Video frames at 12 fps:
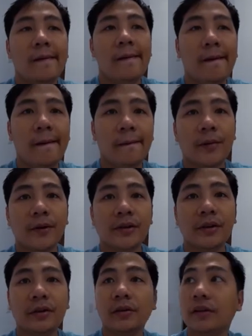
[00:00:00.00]
We're
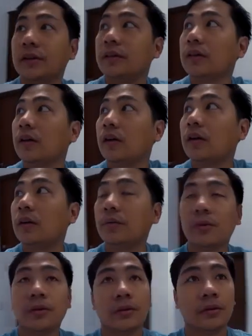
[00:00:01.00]
still in
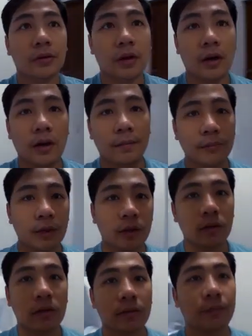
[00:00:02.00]

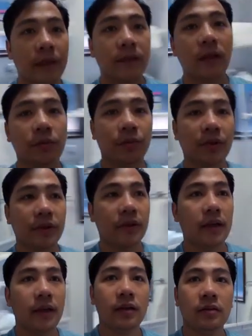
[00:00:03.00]
the place that we're
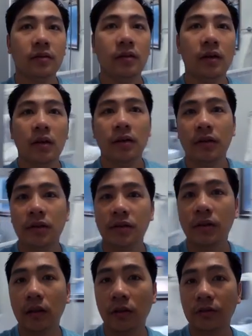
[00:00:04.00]
staying. This is
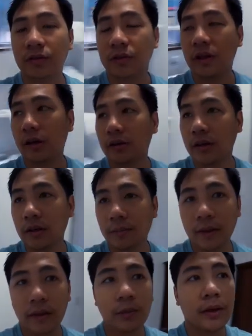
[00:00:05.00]
the laundry area,
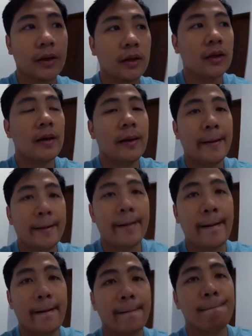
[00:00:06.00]
by the way.
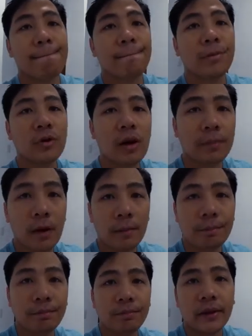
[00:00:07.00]
To wrap
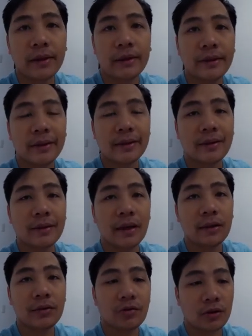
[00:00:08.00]
up my sixth
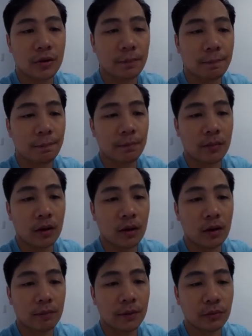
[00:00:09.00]
day trip,
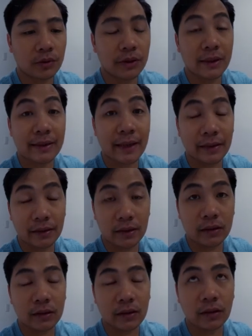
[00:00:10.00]
it was
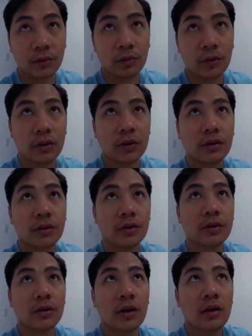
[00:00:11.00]
exciting. It was
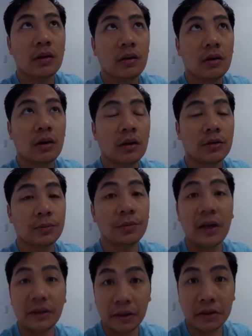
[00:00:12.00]

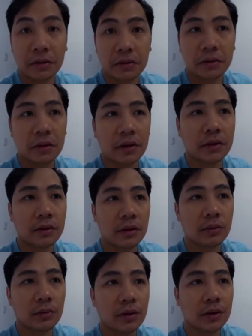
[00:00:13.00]
surprising, and it
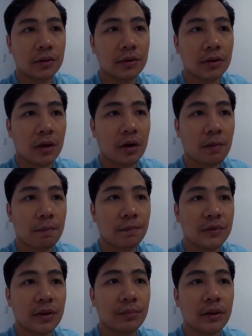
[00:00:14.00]
was
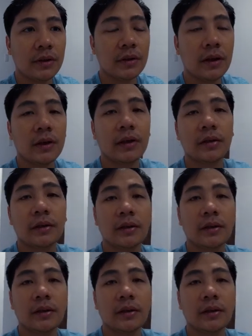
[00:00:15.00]
something that